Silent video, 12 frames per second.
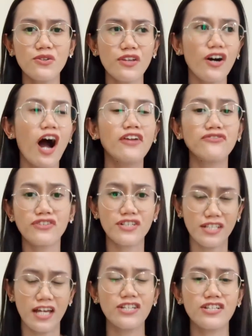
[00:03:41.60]

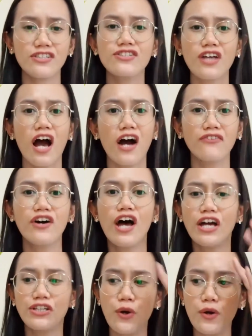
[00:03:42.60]
conversations of
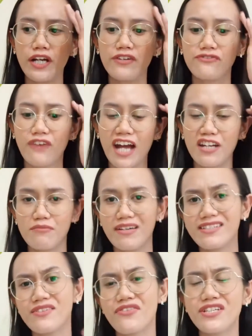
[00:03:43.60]
your
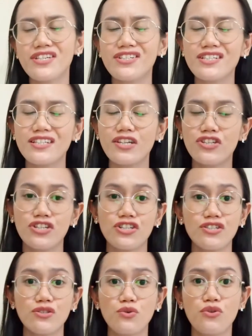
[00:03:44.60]
environment. So this is just in
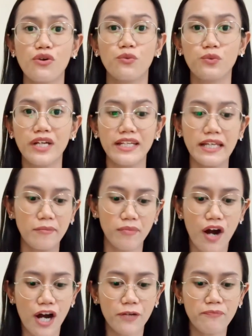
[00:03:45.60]
addition to the reading
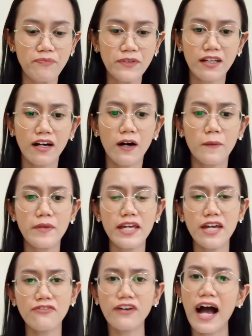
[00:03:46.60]
part.
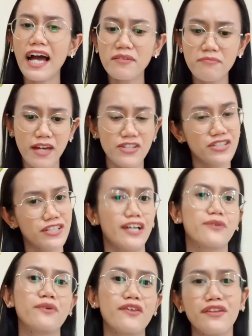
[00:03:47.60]
If I may
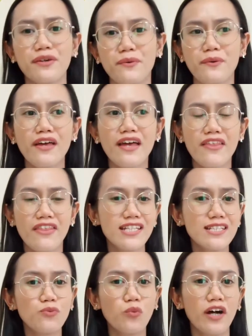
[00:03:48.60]
share with you
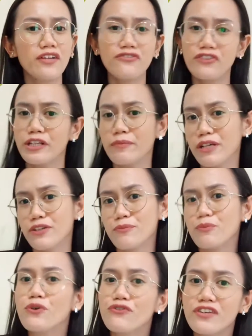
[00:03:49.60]
this one Filipino
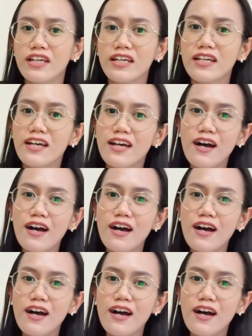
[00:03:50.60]
movie,